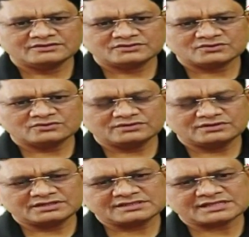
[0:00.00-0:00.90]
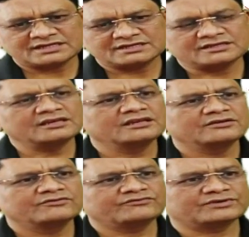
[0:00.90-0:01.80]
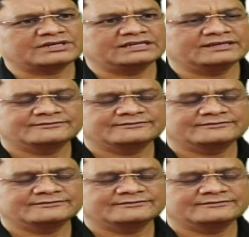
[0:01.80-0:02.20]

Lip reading: So it is Article 14.